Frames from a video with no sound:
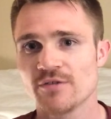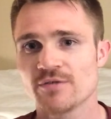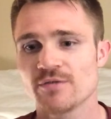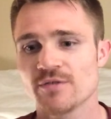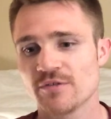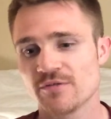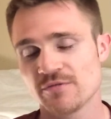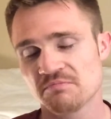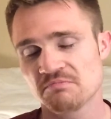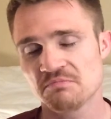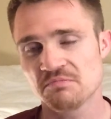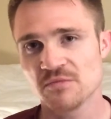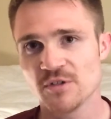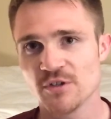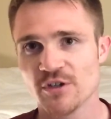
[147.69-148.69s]
if
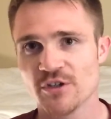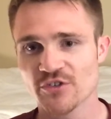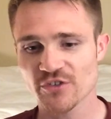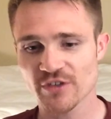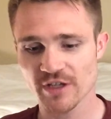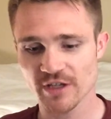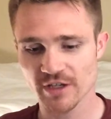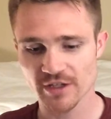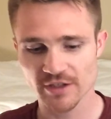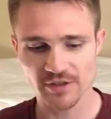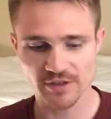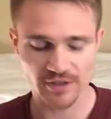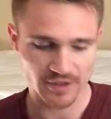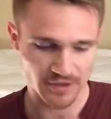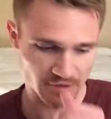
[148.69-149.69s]
you're interested
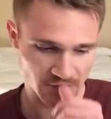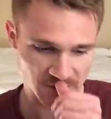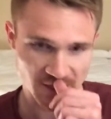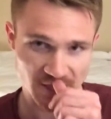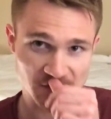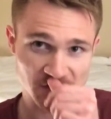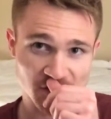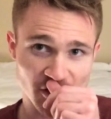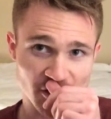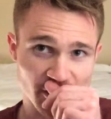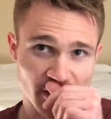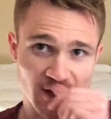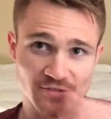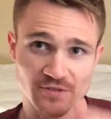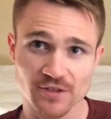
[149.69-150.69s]
in the state of
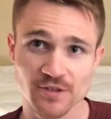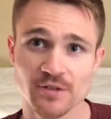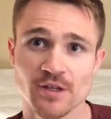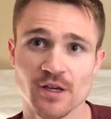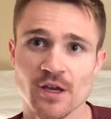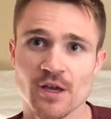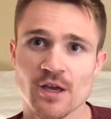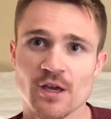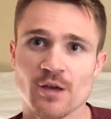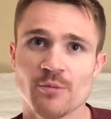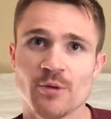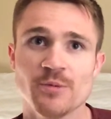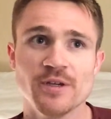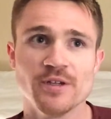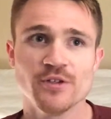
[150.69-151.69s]
StarCraft and
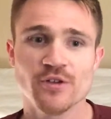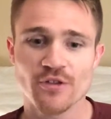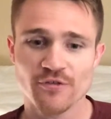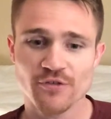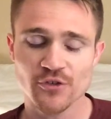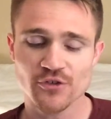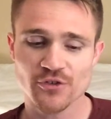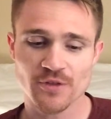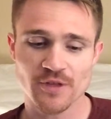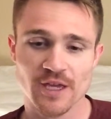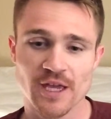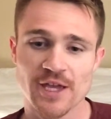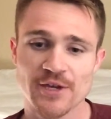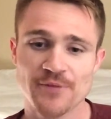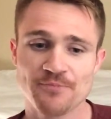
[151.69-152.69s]
maybe the future of the
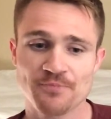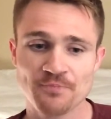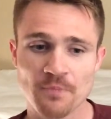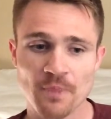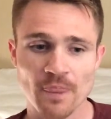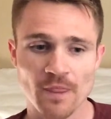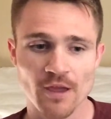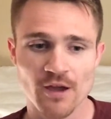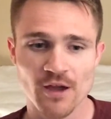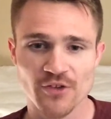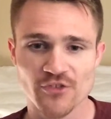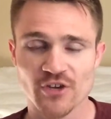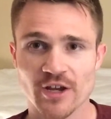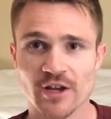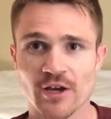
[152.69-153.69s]
game,
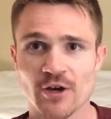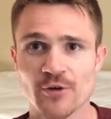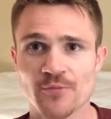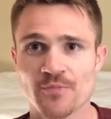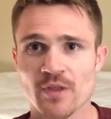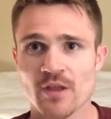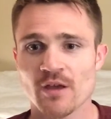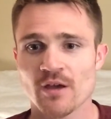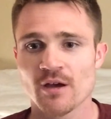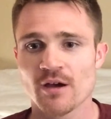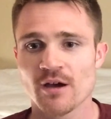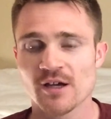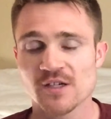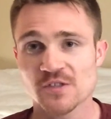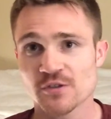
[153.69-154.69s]
check it out.
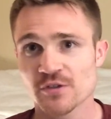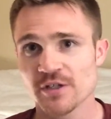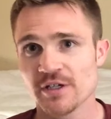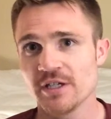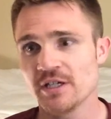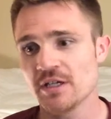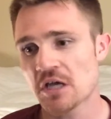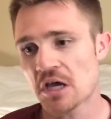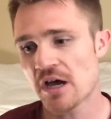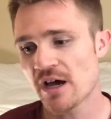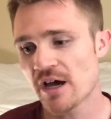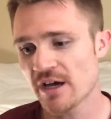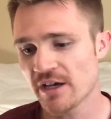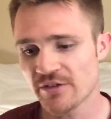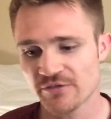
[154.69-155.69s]
Certainly,
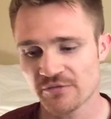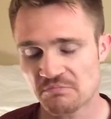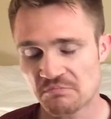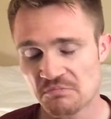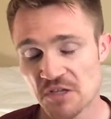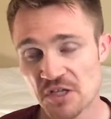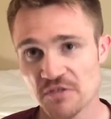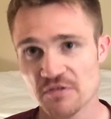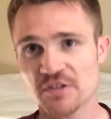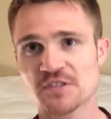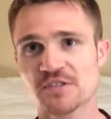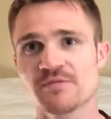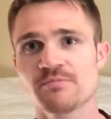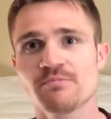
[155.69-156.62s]
if any of this